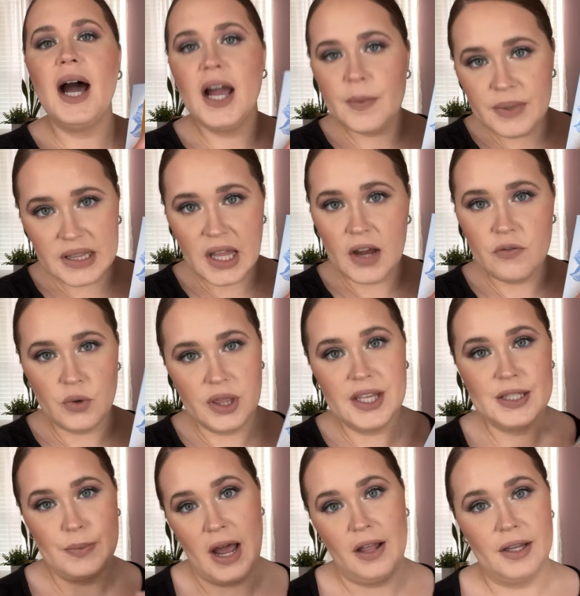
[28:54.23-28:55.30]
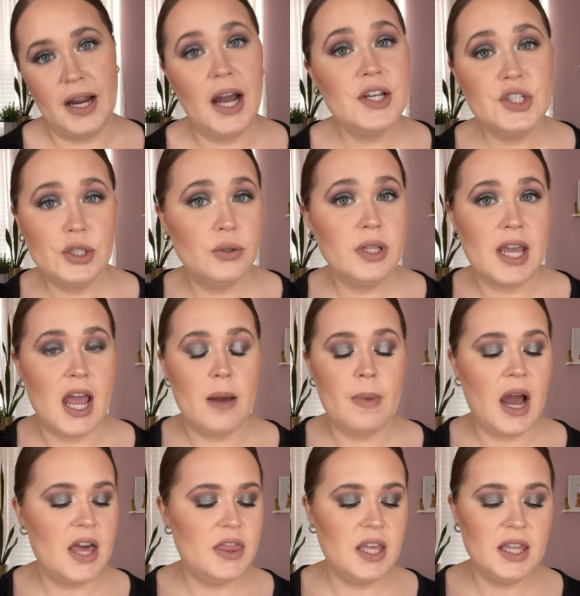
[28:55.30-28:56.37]
I'm in love with this palette. I truly am.
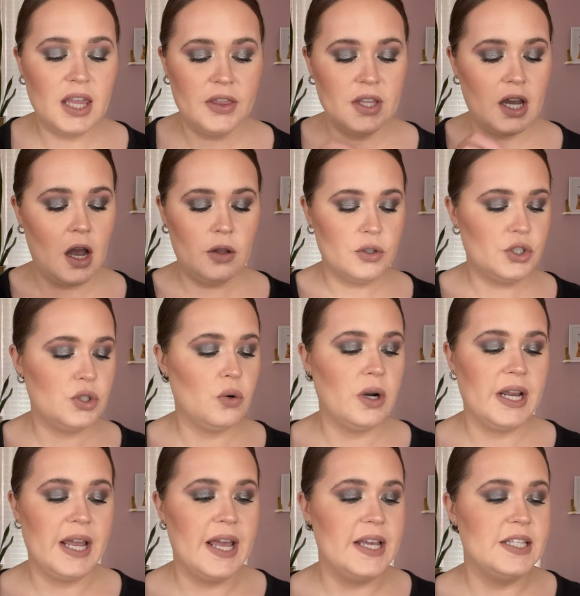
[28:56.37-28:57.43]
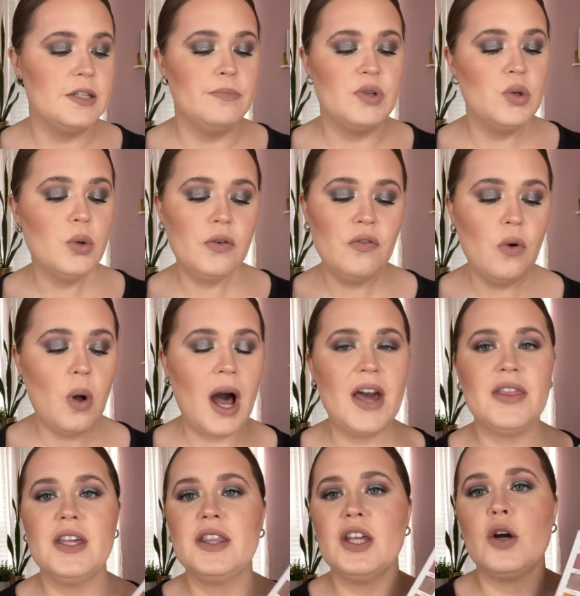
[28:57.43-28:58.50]
I think that the color story is beautiful. I
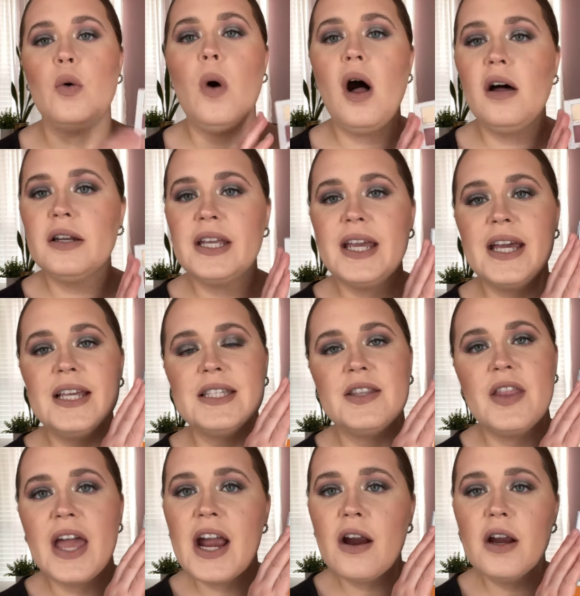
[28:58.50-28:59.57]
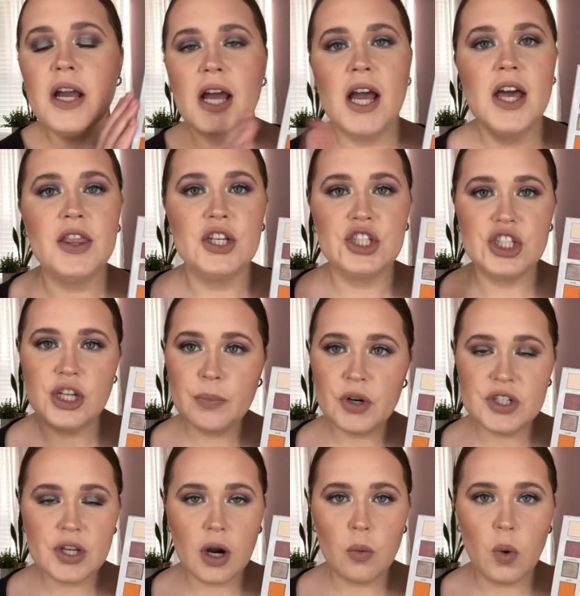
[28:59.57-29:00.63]
think the quality is there. The
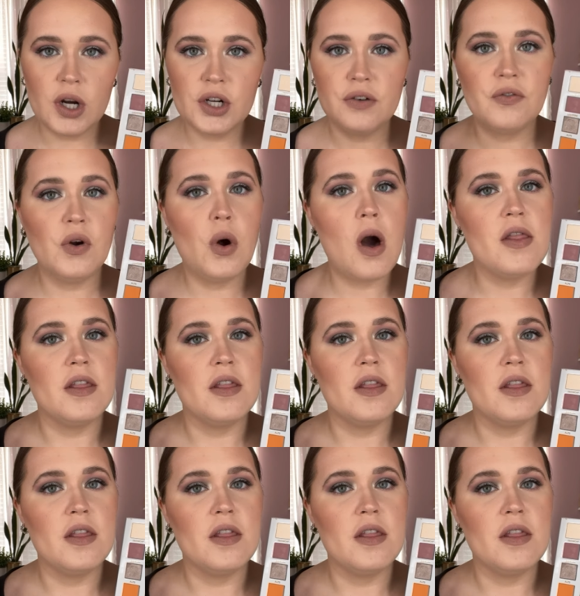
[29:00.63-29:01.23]
shimmers are wonderful.